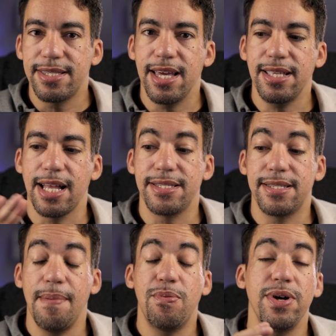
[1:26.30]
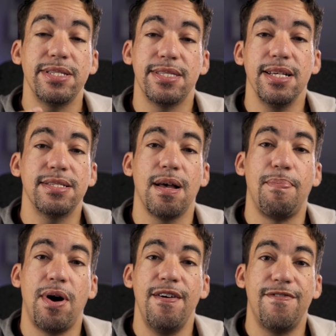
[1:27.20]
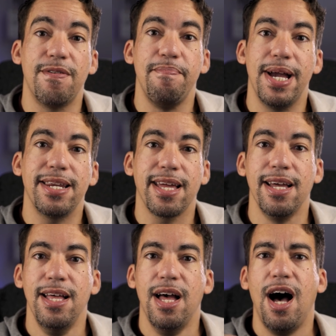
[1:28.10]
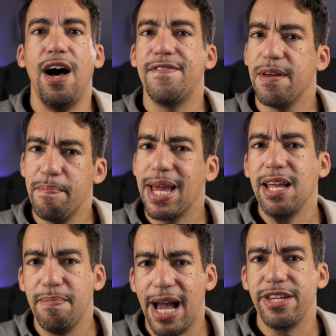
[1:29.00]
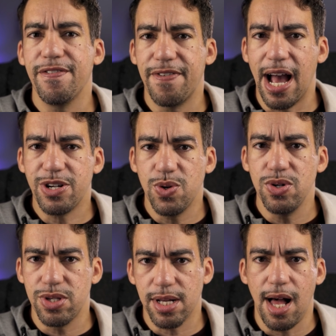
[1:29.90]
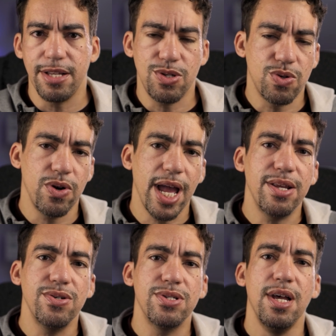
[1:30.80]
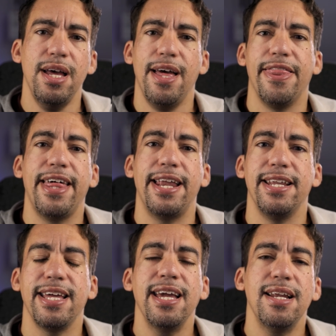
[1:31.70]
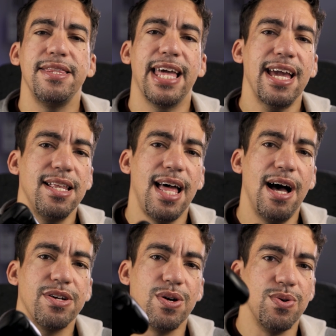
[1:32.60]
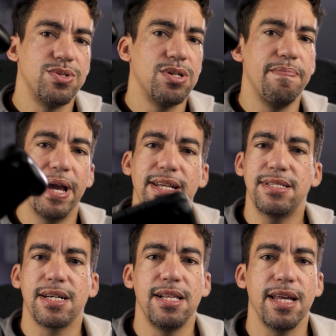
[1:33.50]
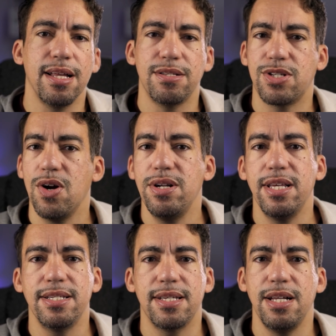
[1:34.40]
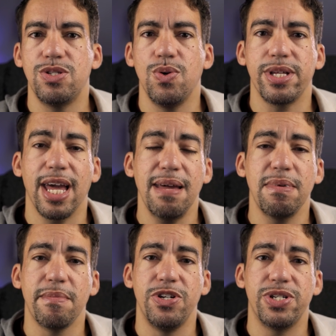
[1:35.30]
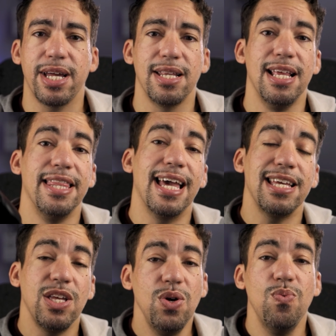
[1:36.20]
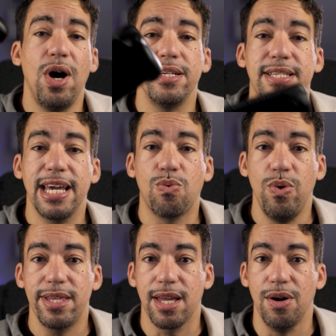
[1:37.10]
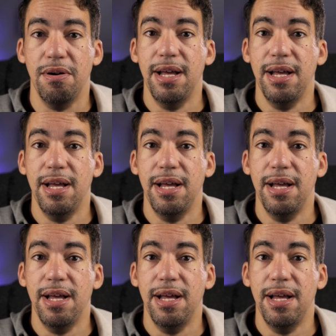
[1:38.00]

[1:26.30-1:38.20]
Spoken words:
thing that separates this apart from many of the main manufacturers, the console creators, that they allow you to basically turn this into a gaming machine that you want to take with you,